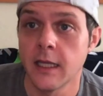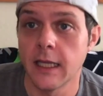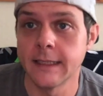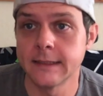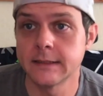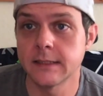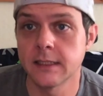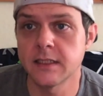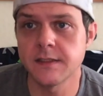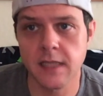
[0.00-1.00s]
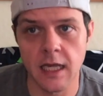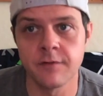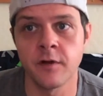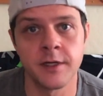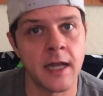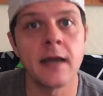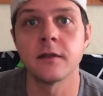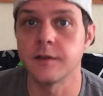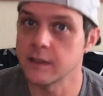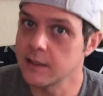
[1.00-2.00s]
And he's kind of on an
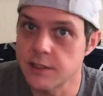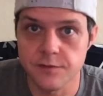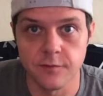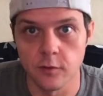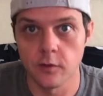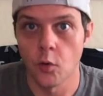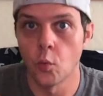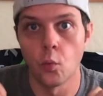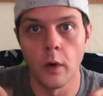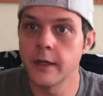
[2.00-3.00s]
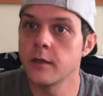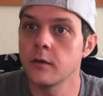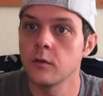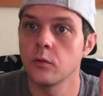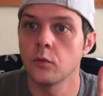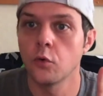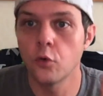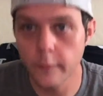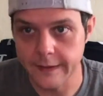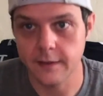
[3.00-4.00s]
island, at least for 1
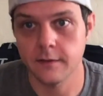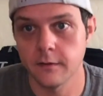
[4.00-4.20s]
week.